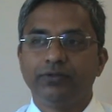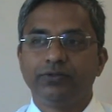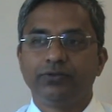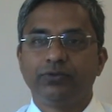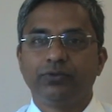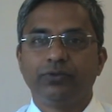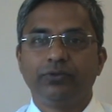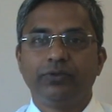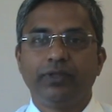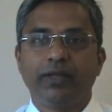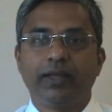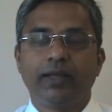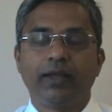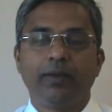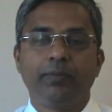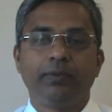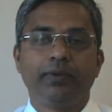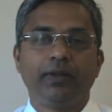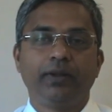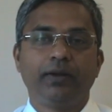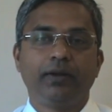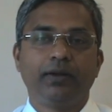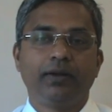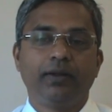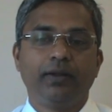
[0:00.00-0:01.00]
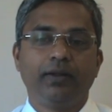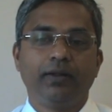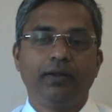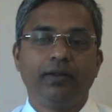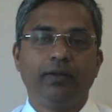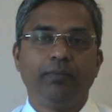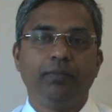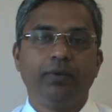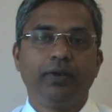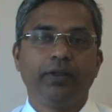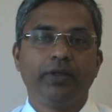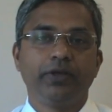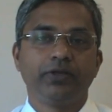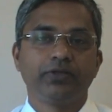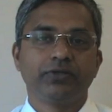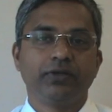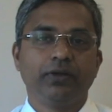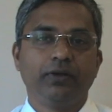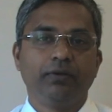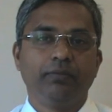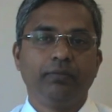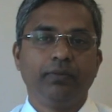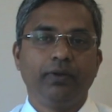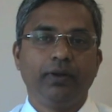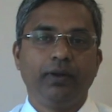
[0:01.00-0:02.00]
So they kept her
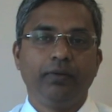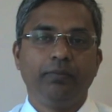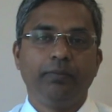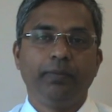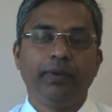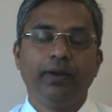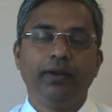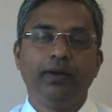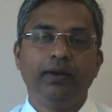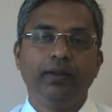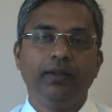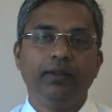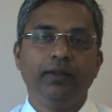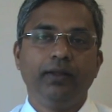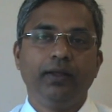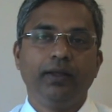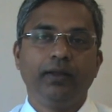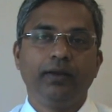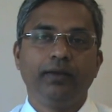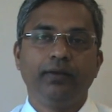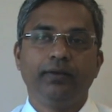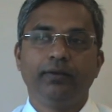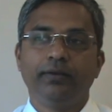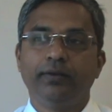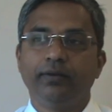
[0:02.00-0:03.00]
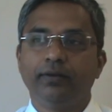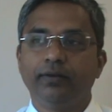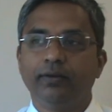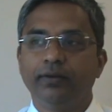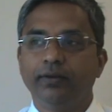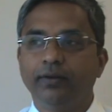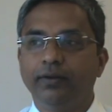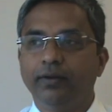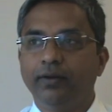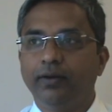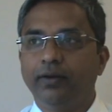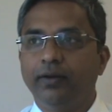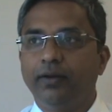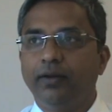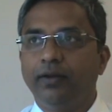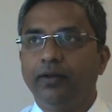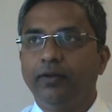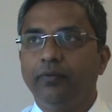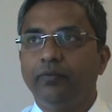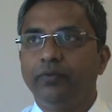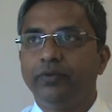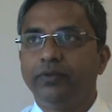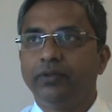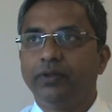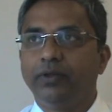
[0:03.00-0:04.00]
application in pending, and
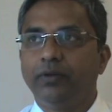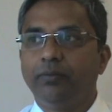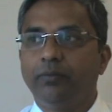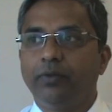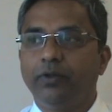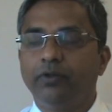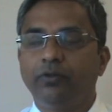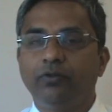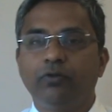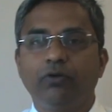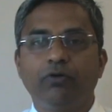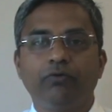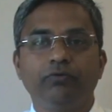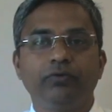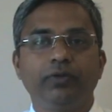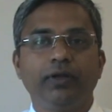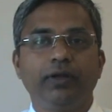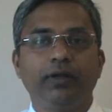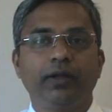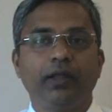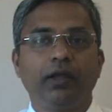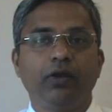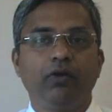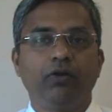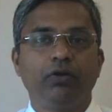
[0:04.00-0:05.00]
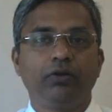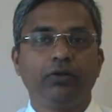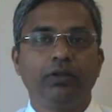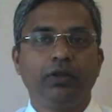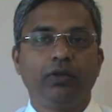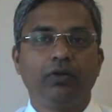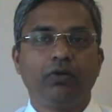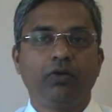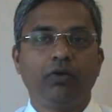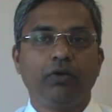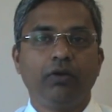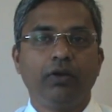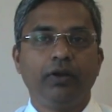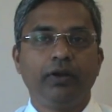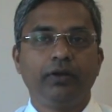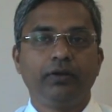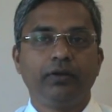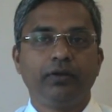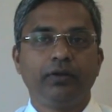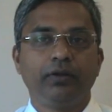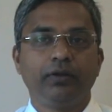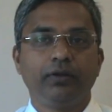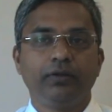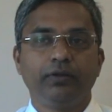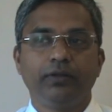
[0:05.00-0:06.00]
within a month of that, I got the call
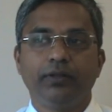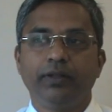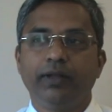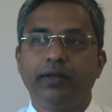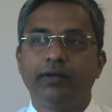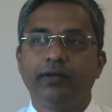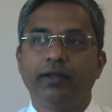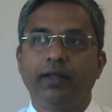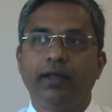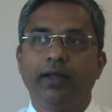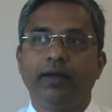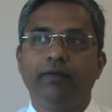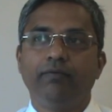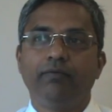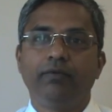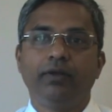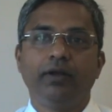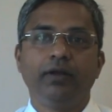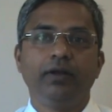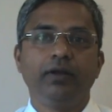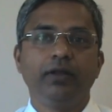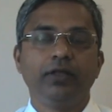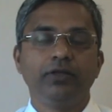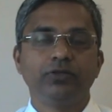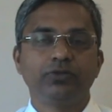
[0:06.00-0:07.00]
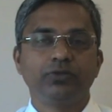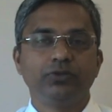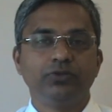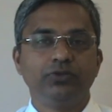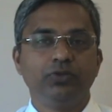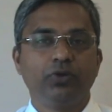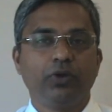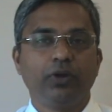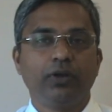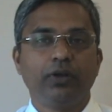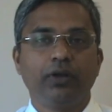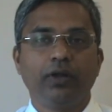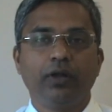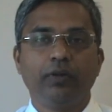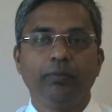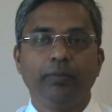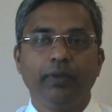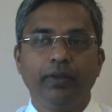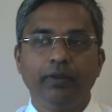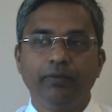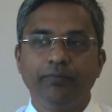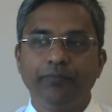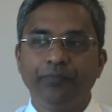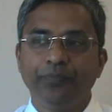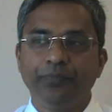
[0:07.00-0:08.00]
letter that I have 10 days to join Army.